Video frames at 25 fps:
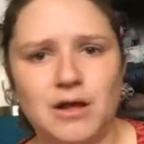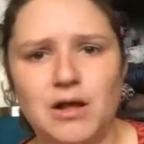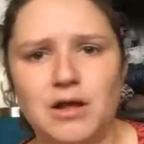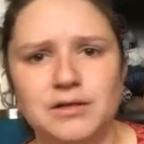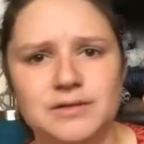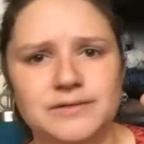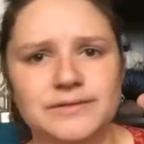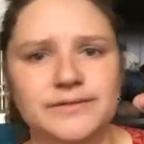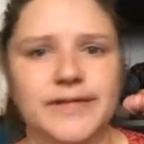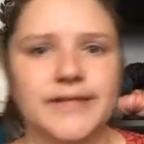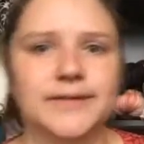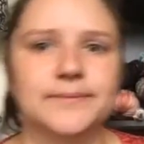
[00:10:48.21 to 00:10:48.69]

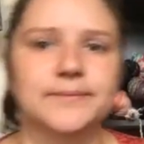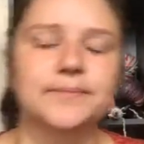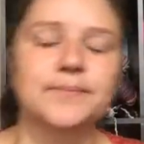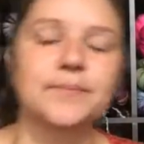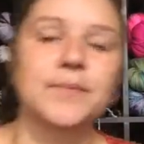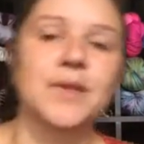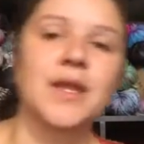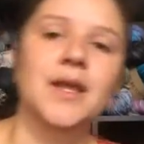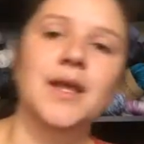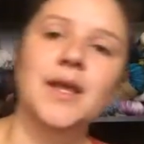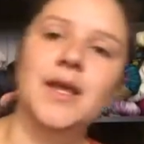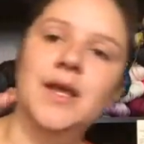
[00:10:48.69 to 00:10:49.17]
All of it.
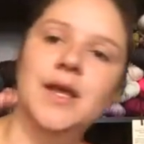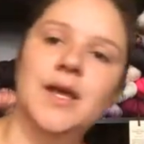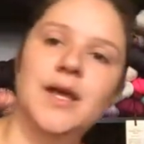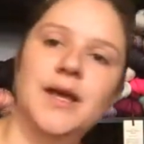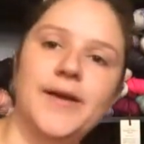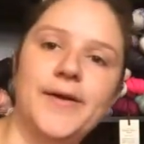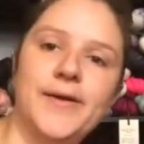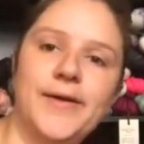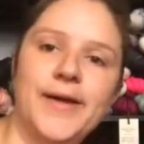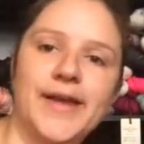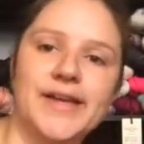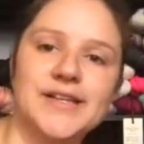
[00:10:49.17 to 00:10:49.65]

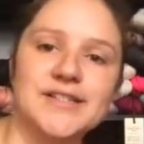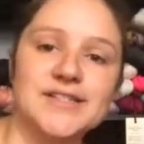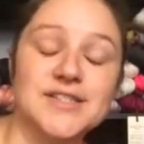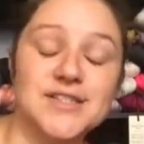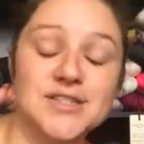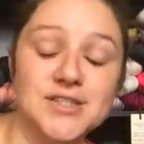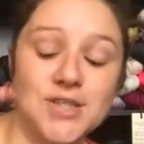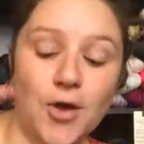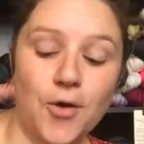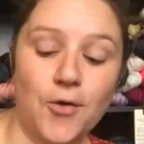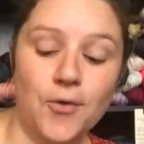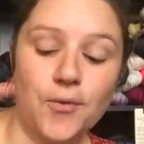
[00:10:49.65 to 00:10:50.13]
Okay,
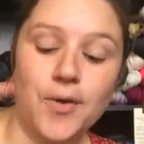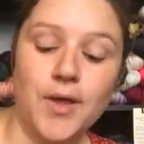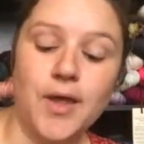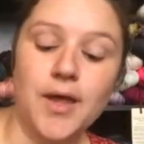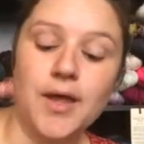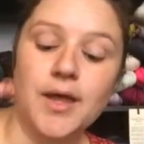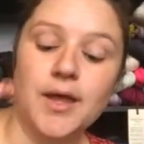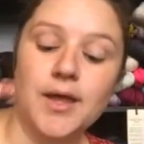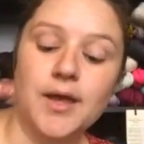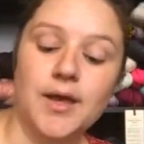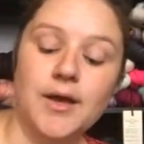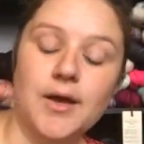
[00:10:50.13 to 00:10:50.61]
so
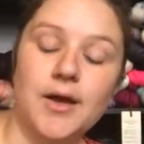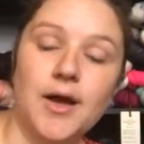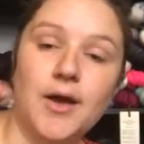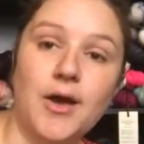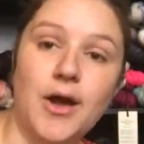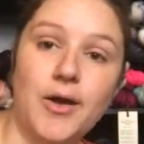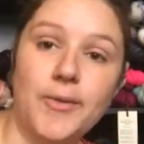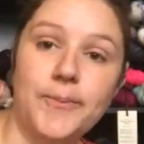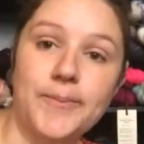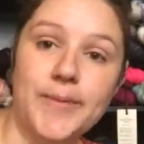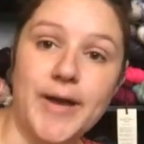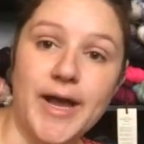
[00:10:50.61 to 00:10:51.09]

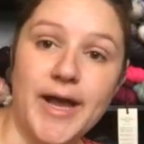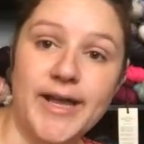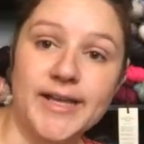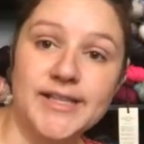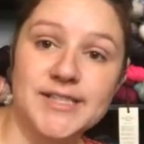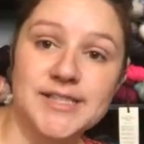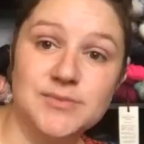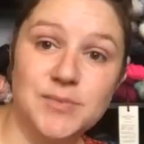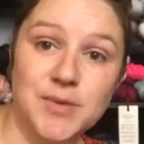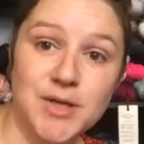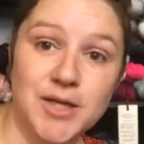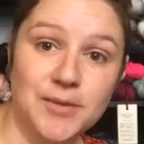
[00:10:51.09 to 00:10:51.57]
my
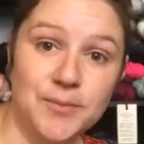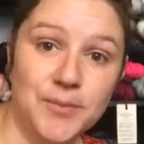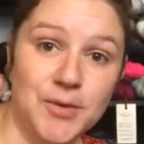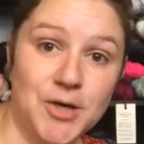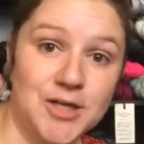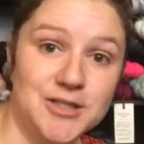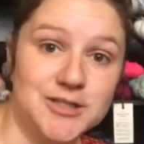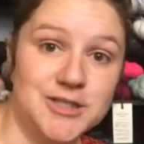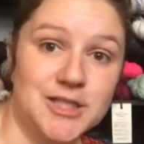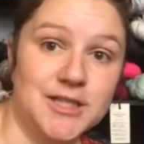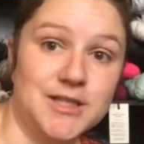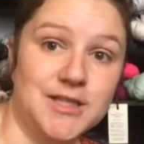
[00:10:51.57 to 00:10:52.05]
spinning
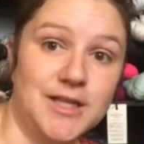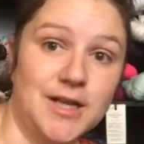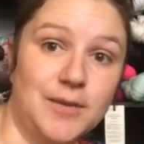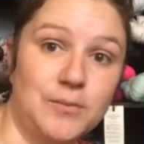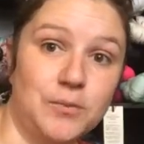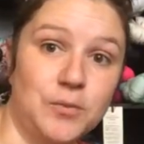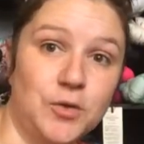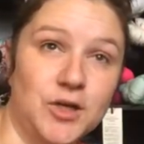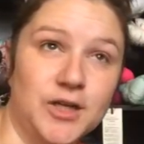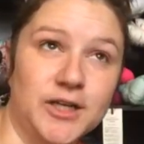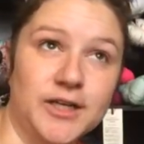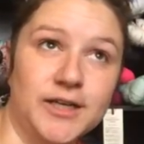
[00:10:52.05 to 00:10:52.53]
project that
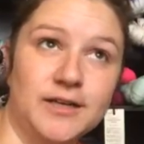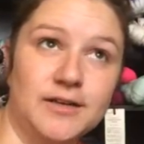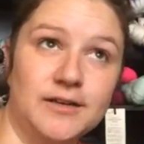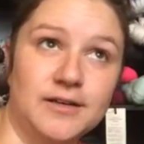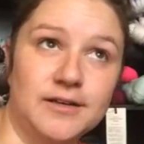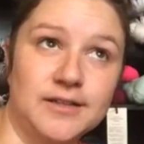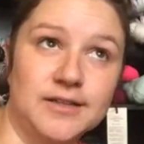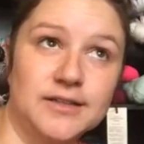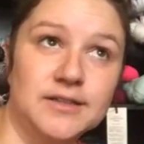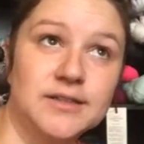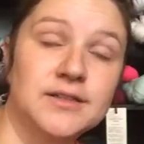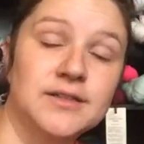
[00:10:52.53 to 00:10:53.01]
I'm working
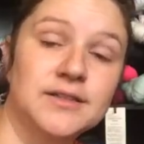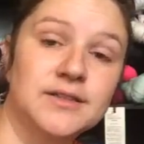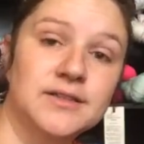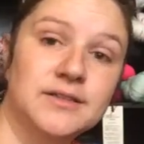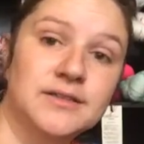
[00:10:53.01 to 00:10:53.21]
on